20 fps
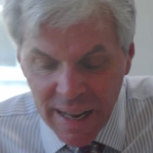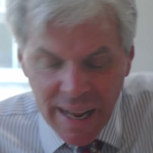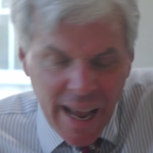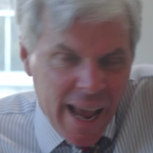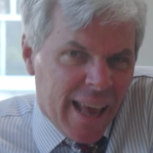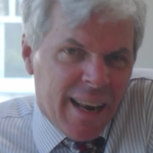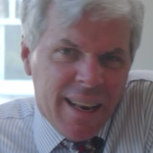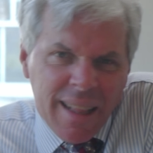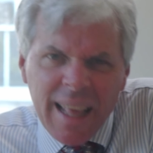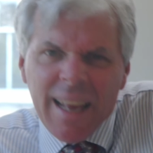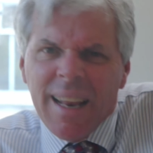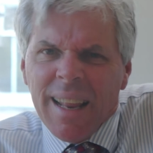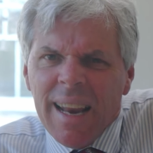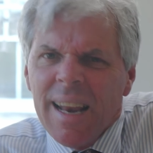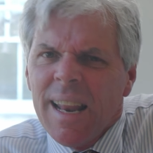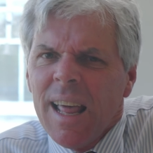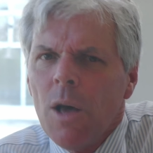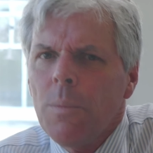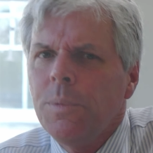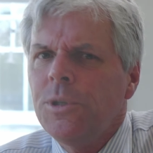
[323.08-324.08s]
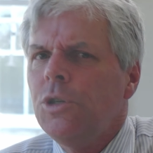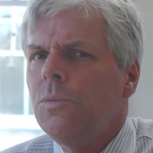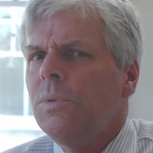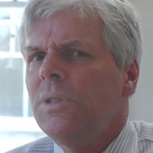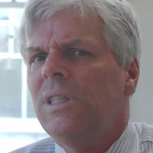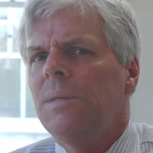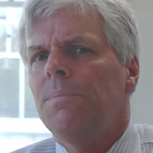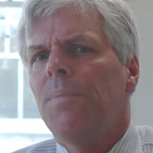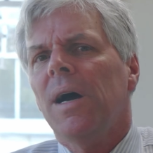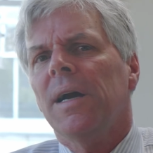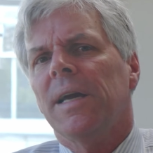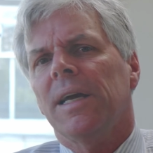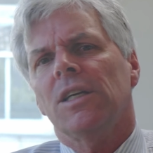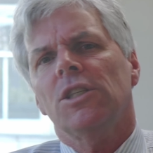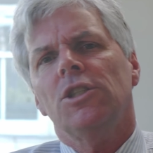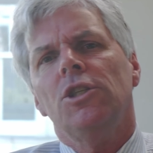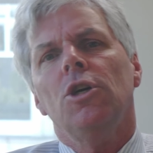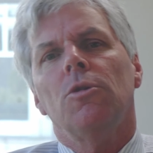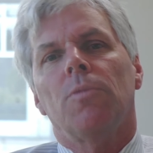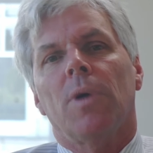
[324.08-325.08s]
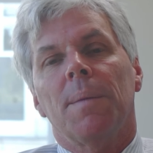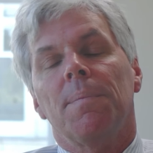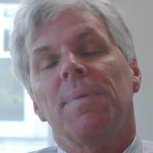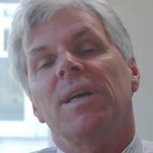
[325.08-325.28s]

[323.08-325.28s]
And that helps you with debugging too, right?